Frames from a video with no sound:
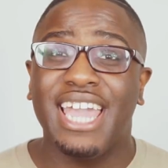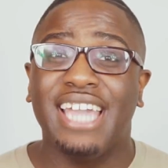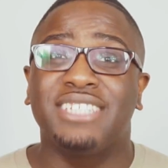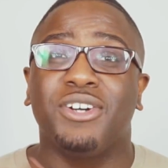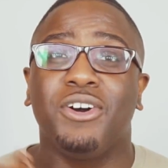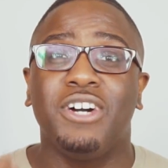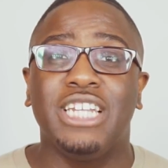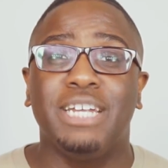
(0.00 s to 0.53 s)
It's
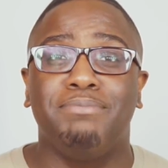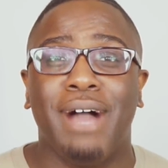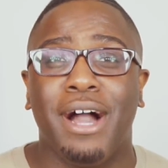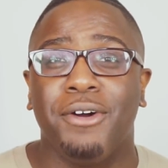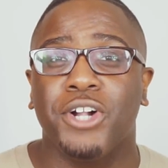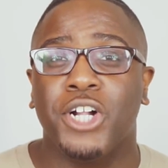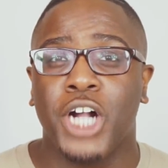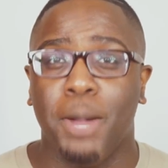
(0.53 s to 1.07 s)
all
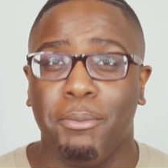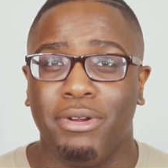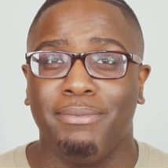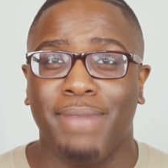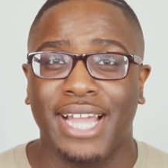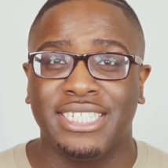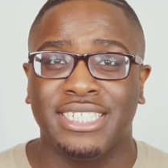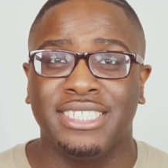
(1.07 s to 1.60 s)
about
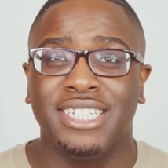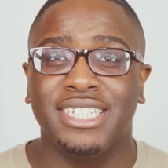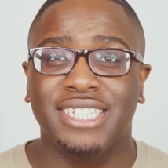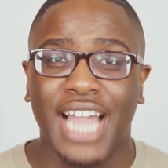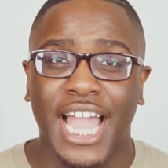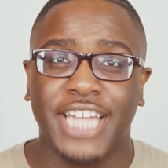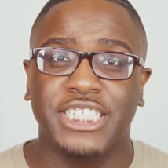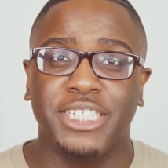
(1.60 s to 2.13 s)
compromising. This
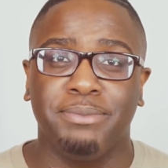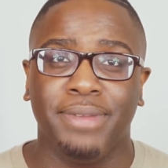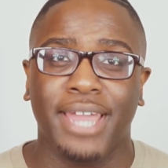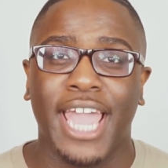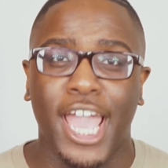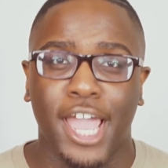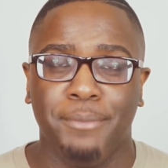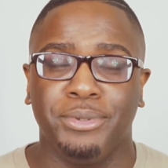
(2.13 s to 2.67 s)
guy should be
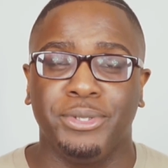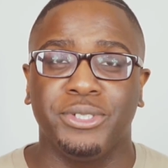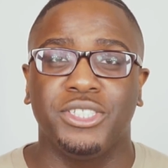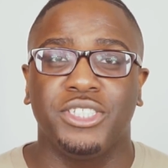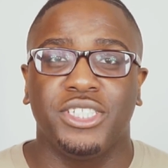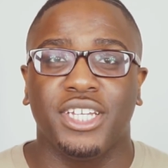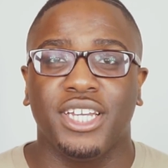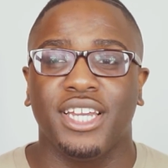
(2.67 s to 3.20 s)
able
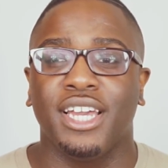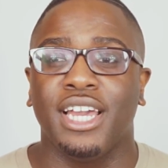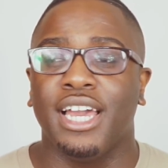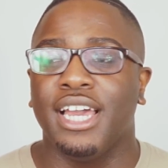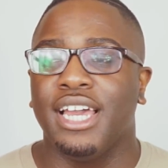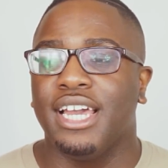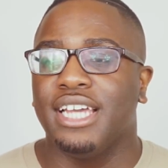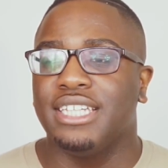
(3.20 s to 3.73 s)
to
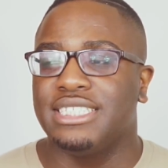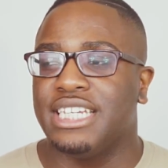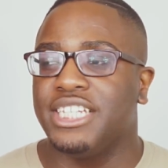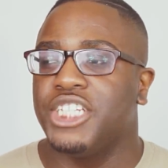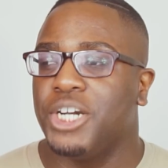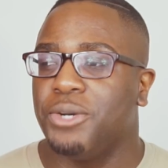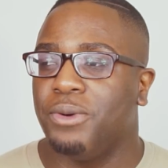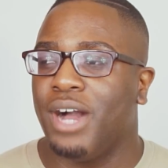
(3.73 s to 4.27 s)
say, you
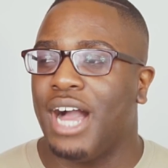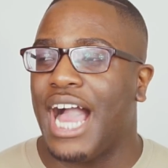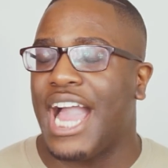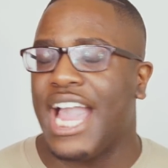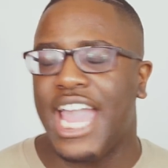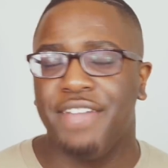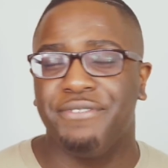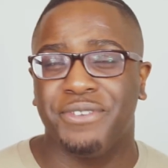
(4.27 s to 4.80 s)
know what, I
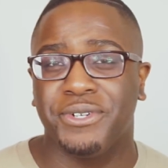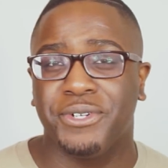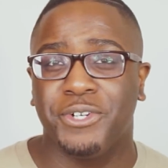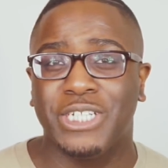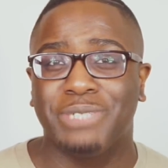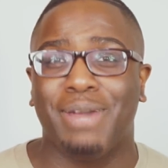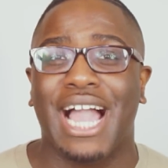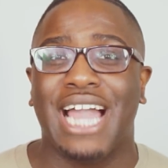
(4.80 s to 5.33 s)
hate phone
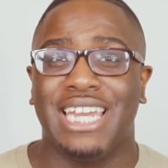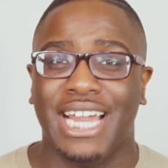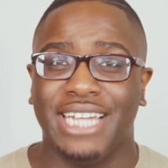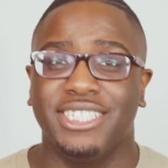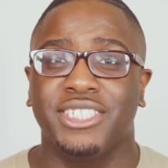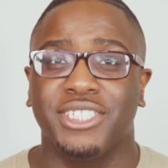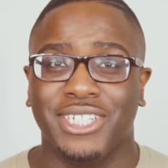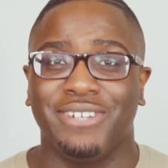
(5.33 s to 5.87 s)
calls, but I like
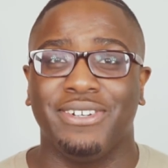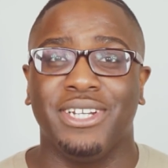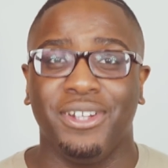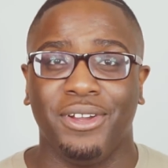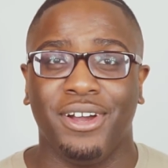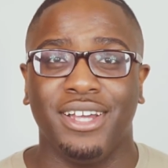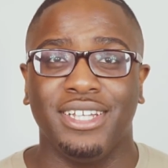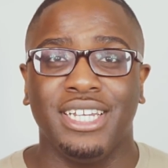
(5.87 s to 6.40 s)
this girl a
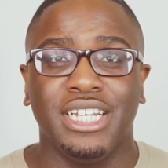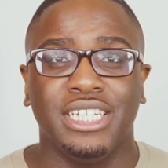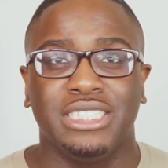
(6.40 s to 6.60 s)
lot.